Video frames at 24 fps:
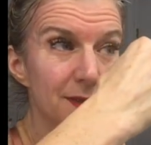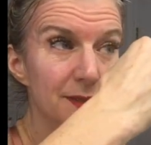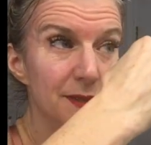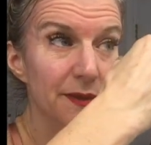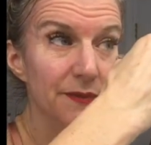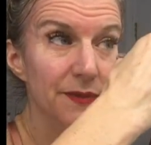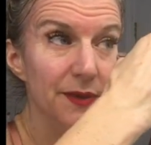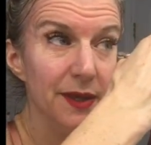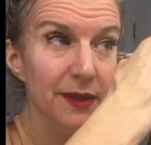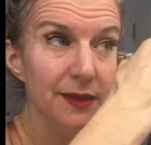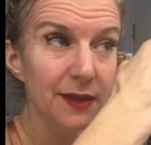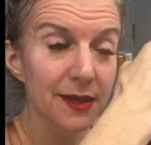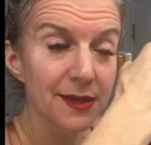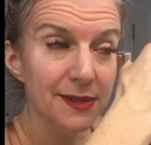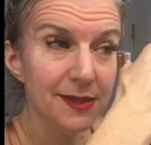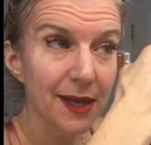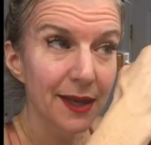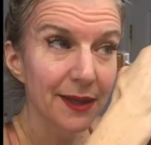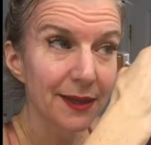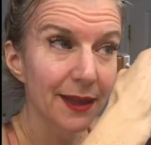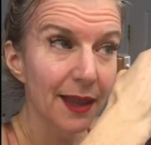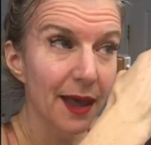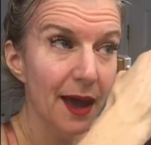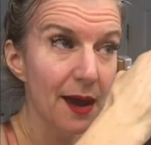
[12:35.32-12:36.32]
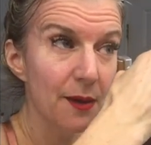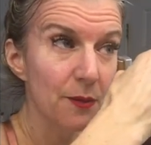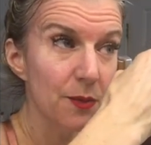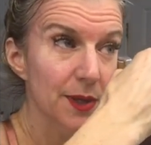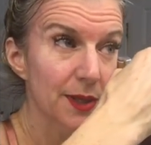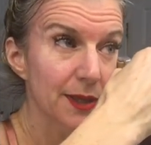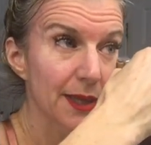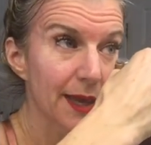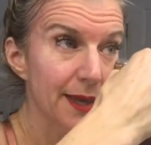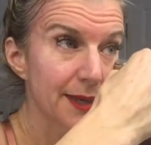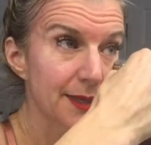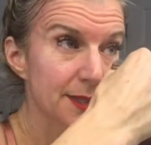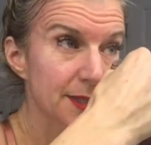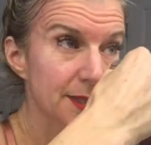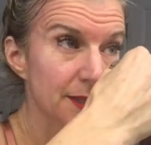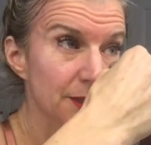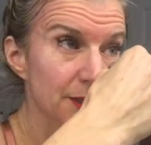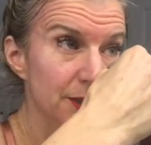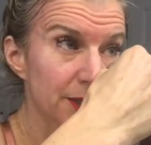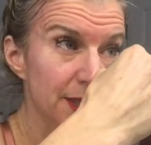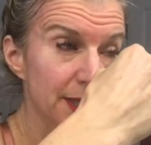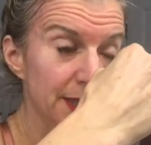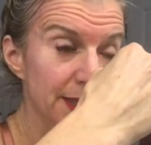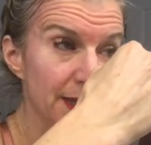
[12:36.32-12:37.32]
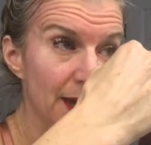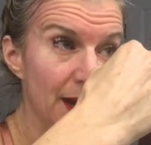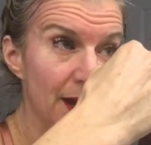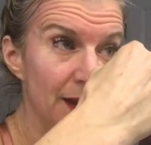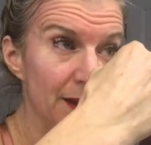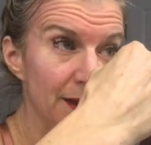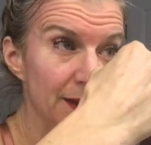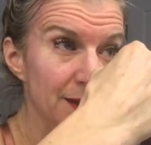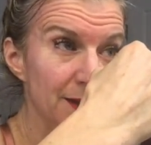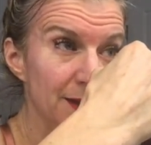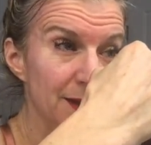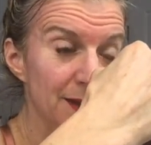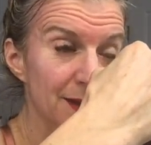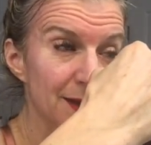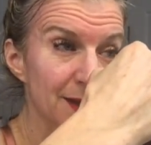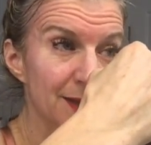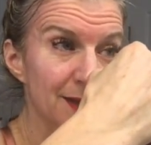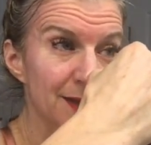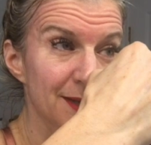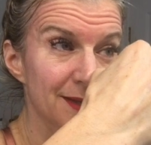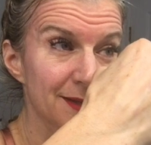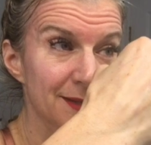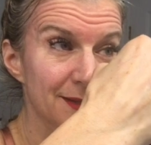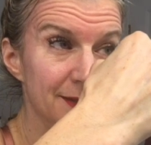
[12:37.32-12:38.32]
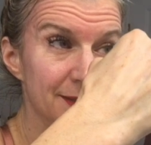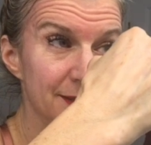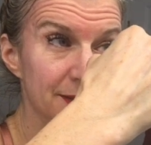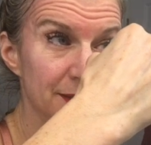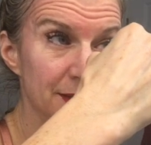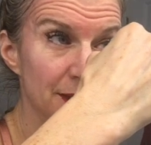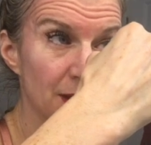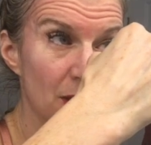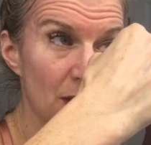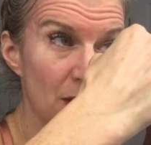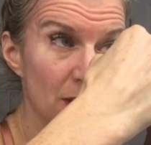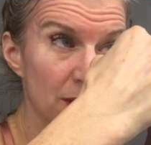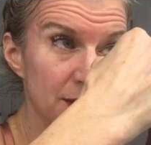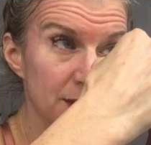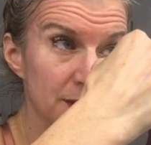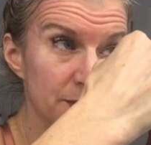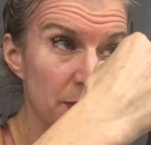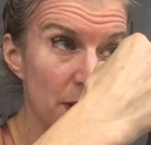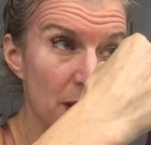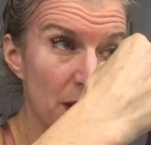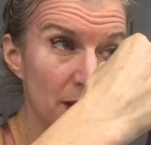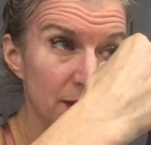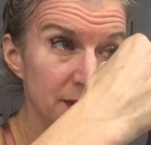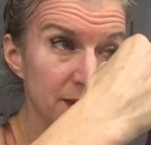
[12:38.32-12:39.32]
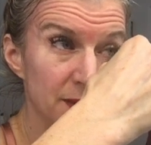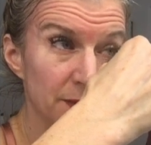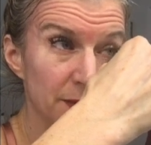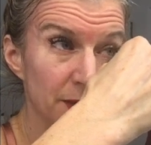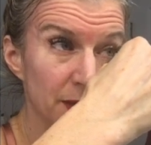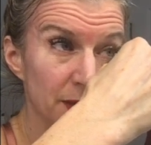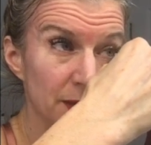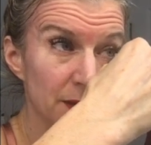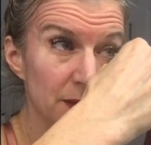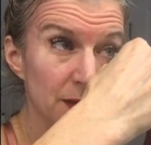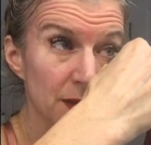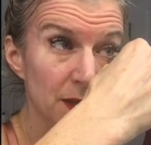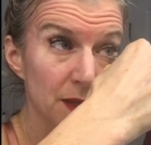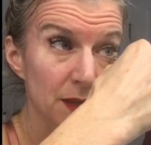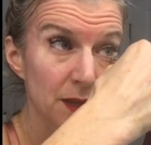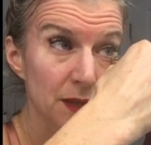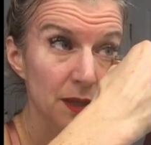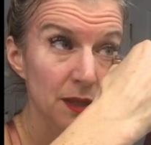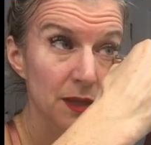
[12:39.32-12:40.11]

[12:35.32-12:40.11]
stuff like this. I would like to look young as long as possible.